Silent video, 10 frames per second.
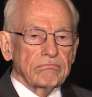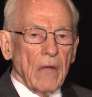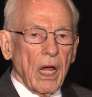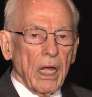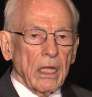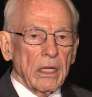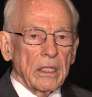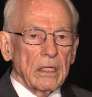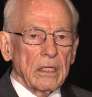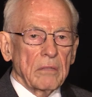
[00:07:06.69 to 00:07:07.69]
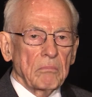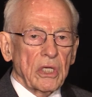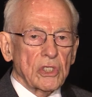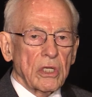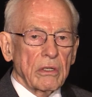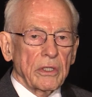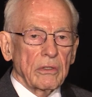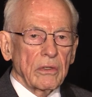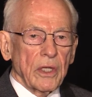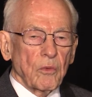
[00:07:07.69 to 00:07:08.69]
hyaline
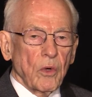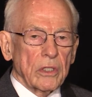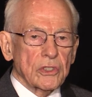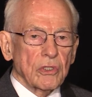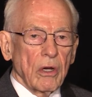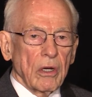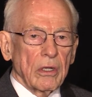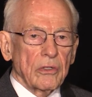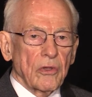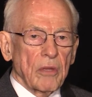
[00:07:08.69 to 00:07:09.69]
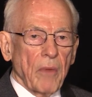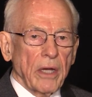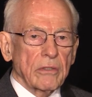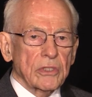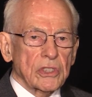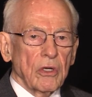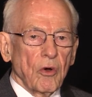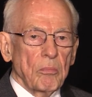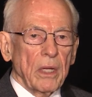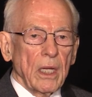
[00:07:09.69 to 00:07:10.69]
material that one saw under the
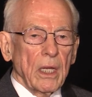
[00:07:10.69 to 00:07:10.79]
microscope,